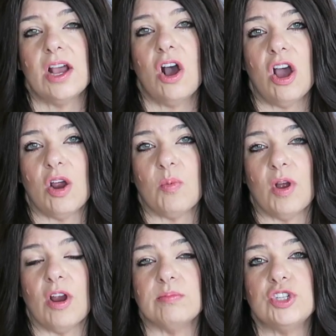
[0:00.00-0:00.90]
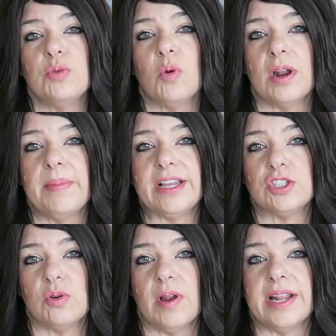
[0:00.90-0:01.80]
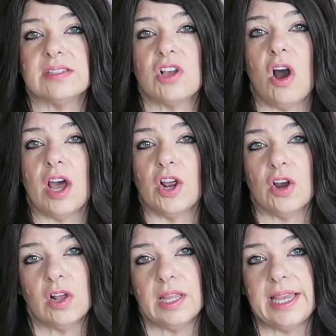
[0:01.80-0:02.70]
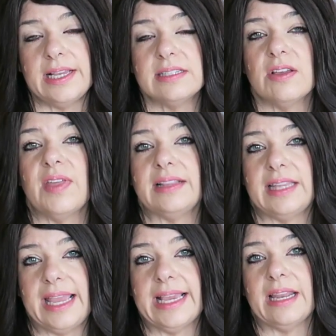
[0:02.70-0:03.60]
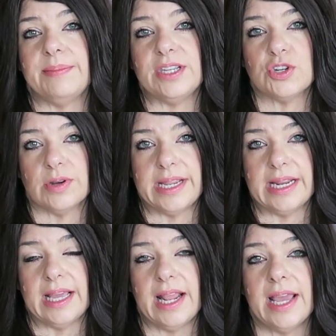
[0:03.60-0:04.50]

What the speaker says: heartworms, you want to make sure it is caught early so that they can be treated.